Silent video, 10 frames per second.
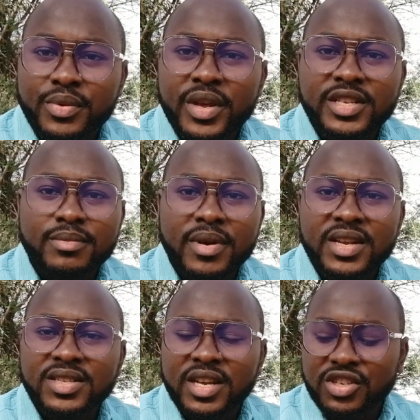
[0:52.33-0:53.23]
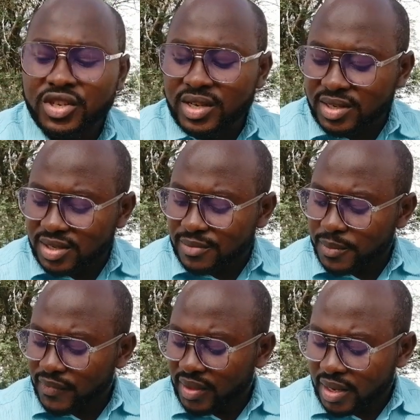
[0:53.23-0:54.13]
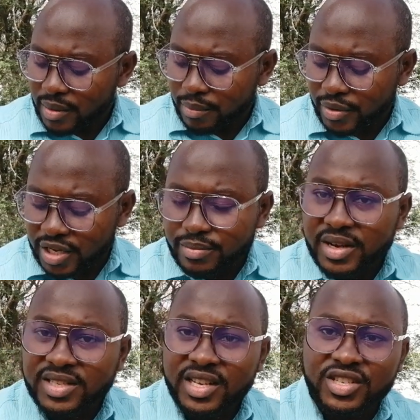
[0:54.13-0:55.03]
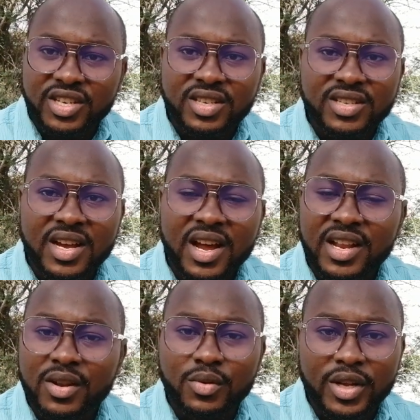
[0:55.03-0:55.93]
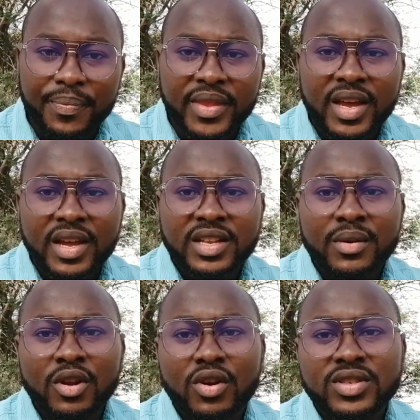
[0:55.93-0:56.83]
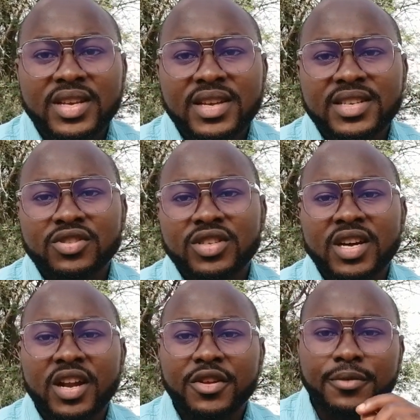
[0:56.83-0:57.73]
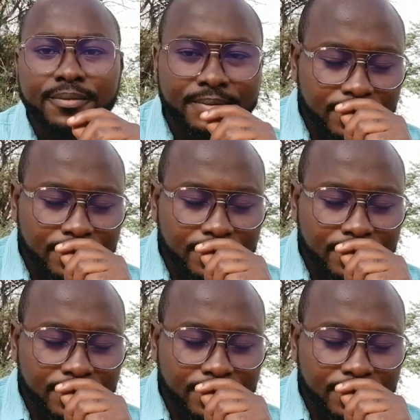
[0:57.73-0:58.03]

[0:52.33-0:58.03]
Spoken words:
Praise Master Jesus. Praise Master Jesus. Hallelujah. The Lord says, I should tell you,